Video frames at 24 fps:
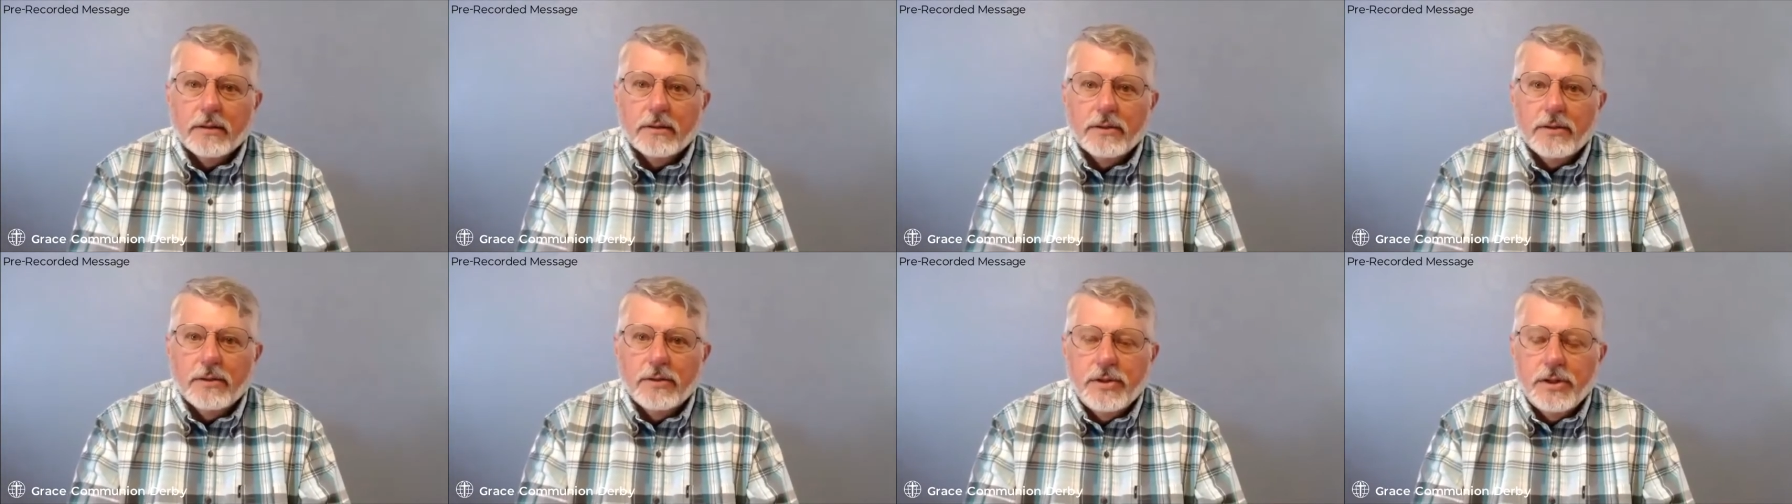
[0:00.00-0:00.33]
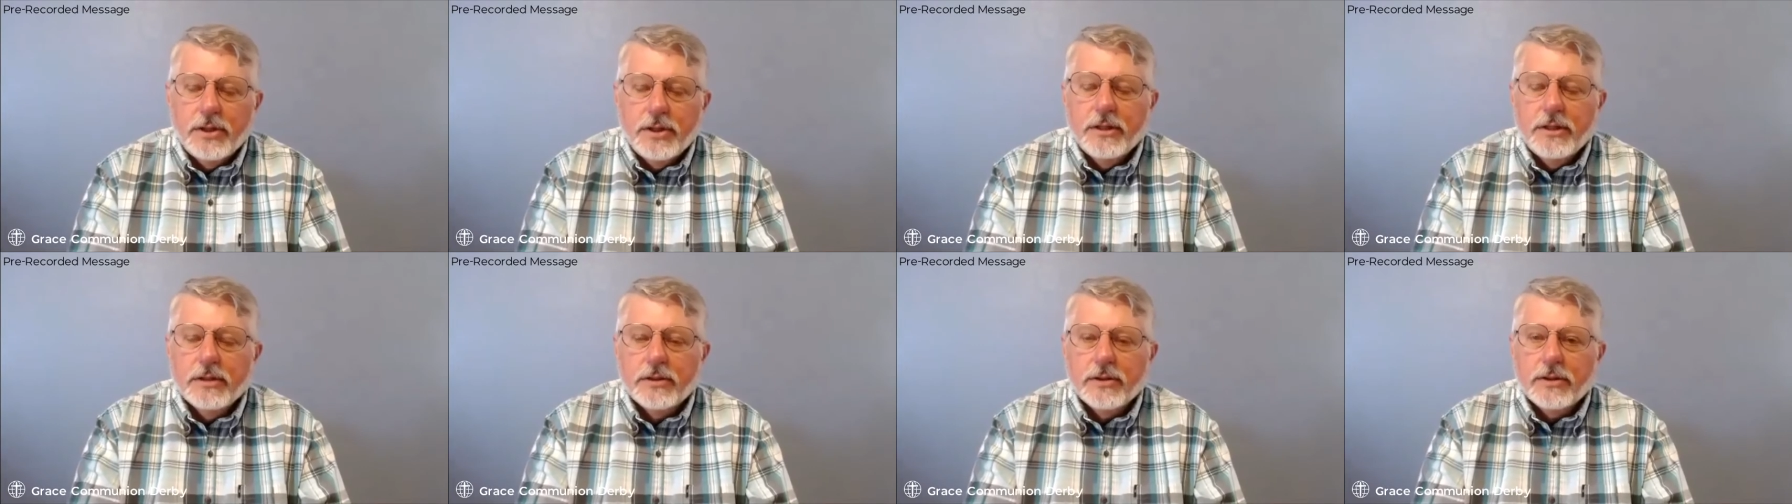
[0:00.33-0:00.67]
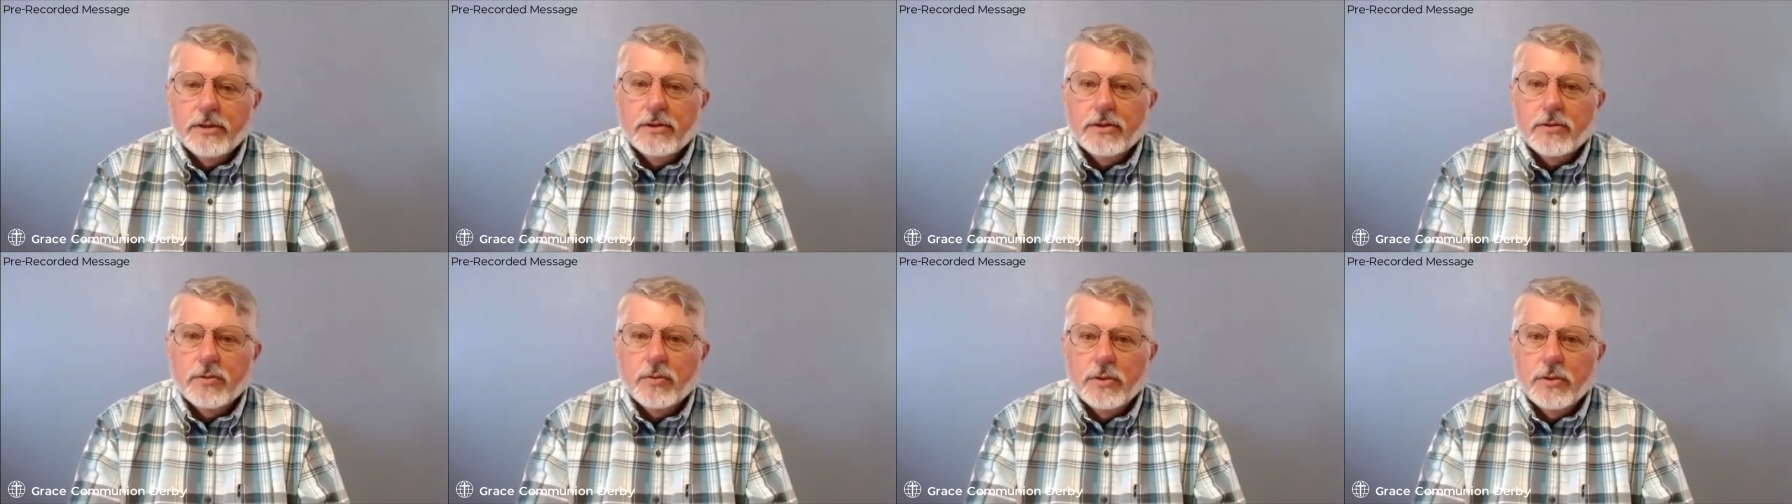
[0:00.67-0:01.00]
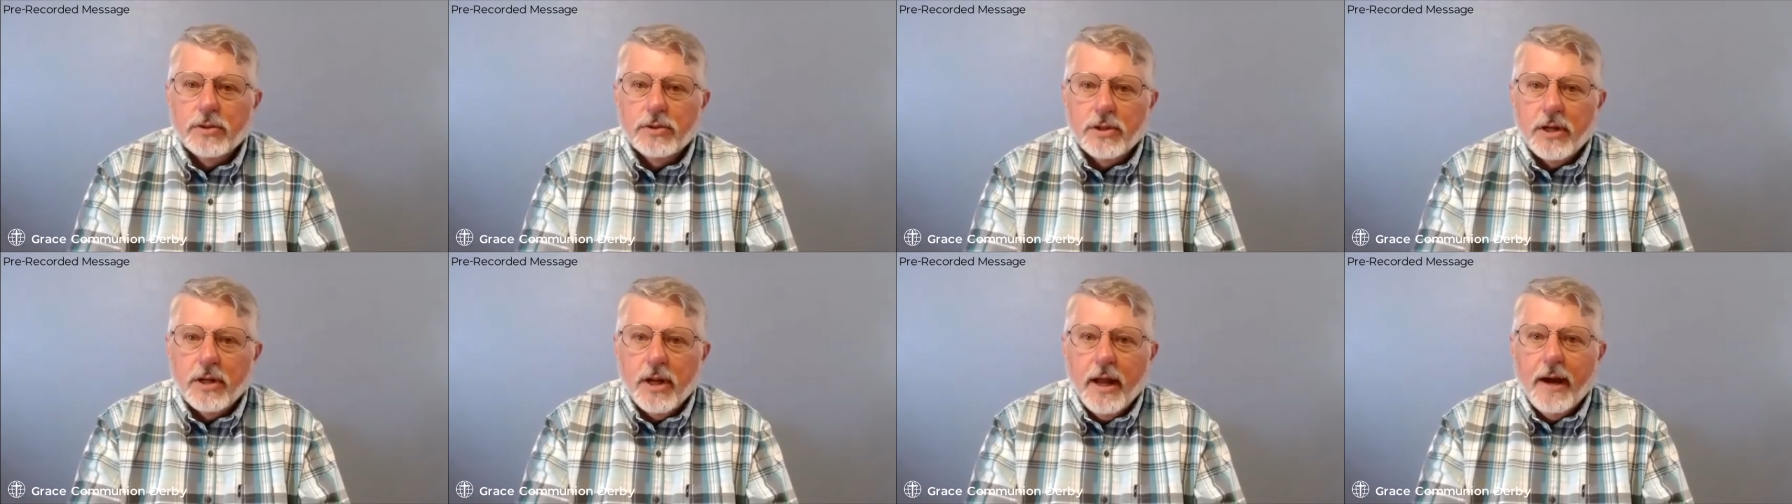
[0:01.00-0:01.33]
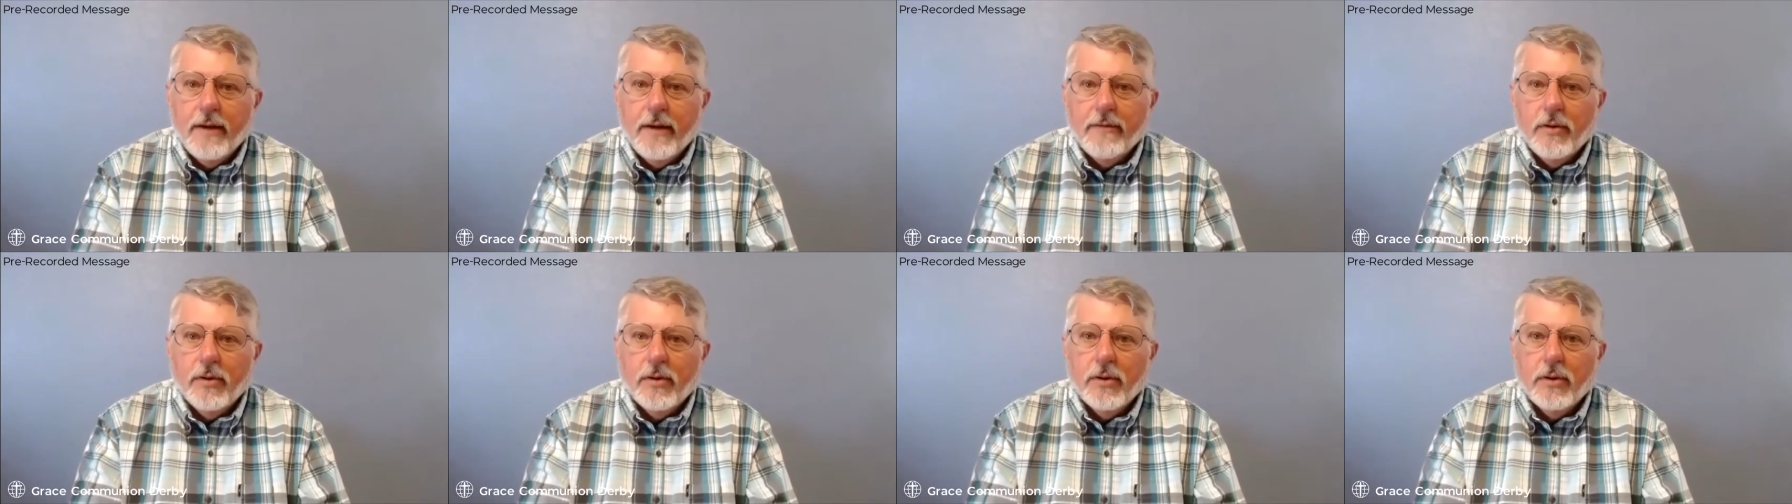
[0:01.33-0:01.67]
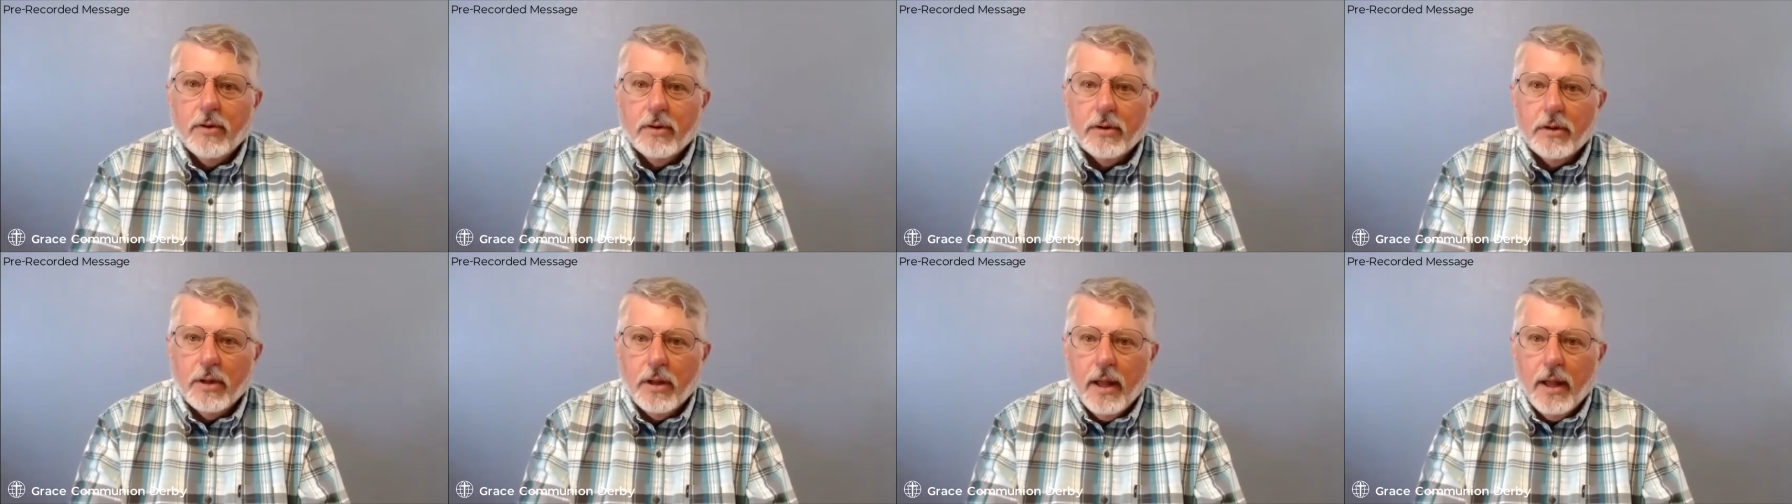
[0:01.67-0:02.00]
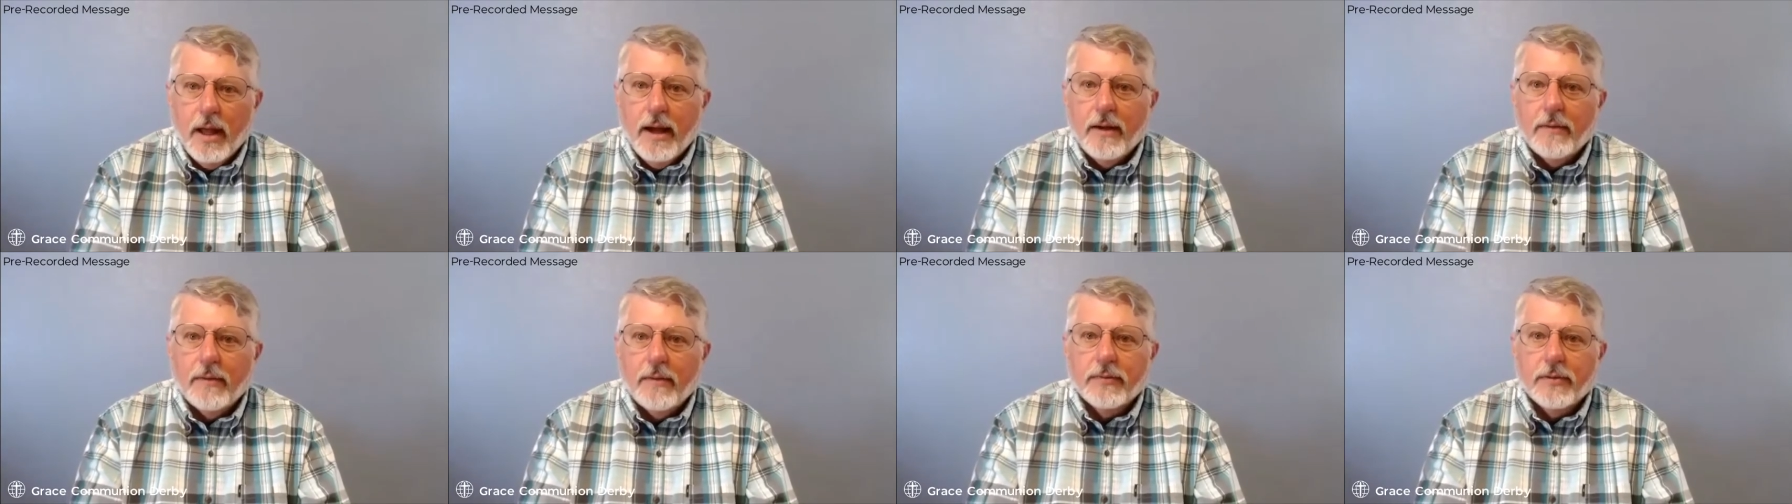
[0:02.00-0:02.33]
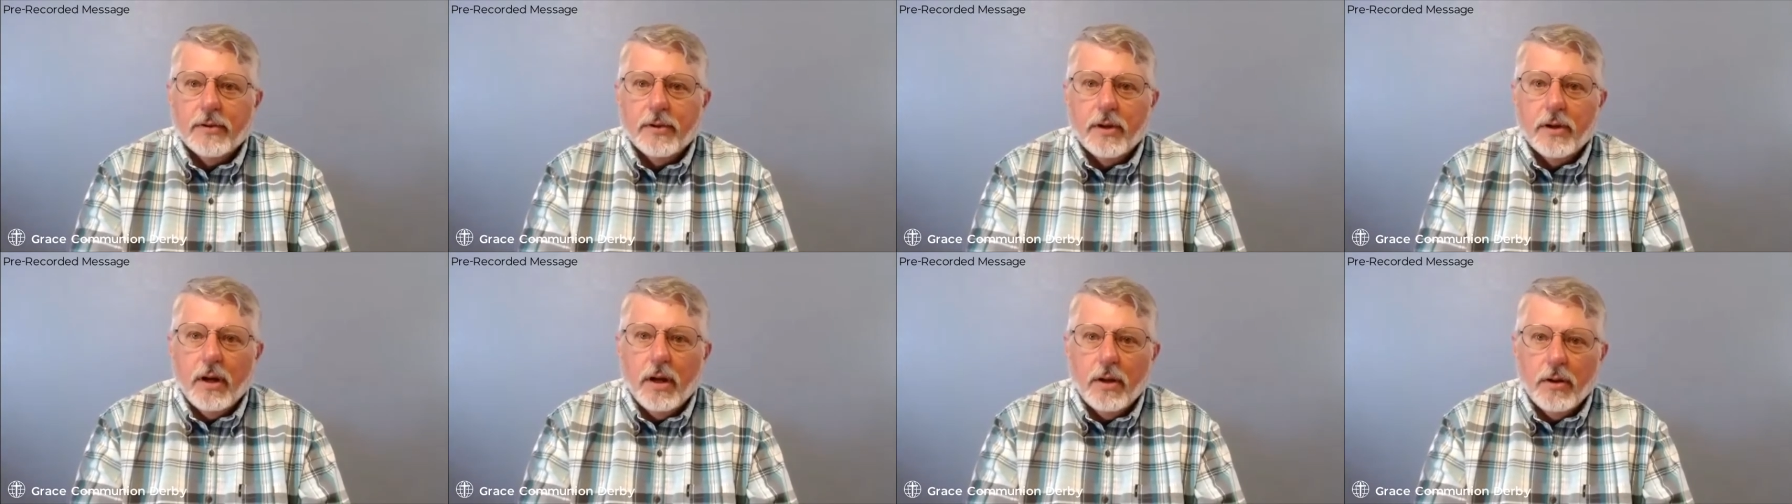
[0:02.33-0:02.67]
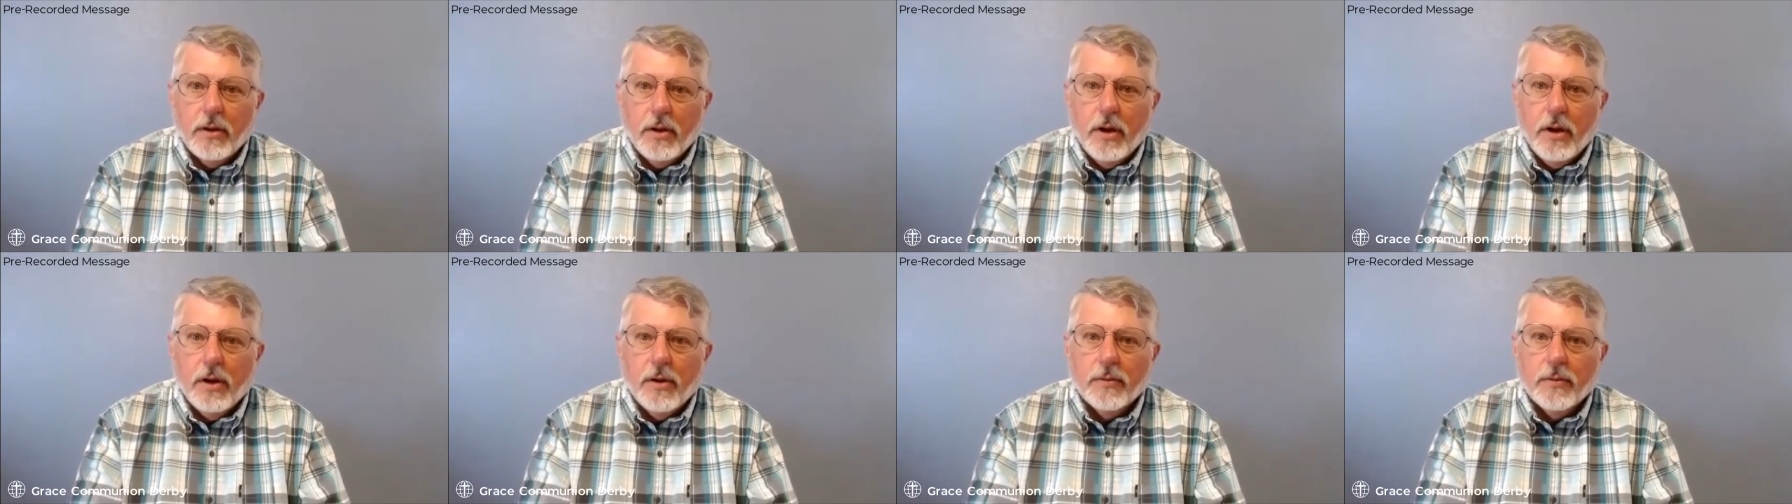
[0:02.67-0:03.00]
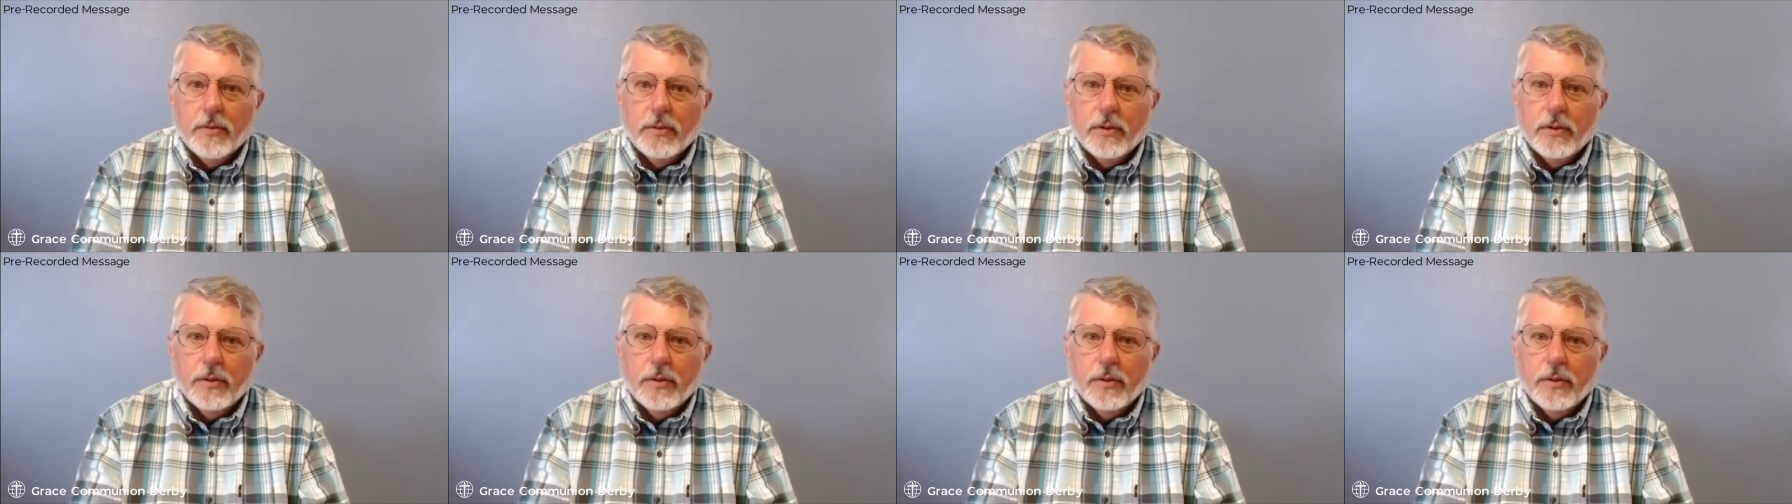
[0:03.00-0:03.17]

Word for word: Jesus was never left alone.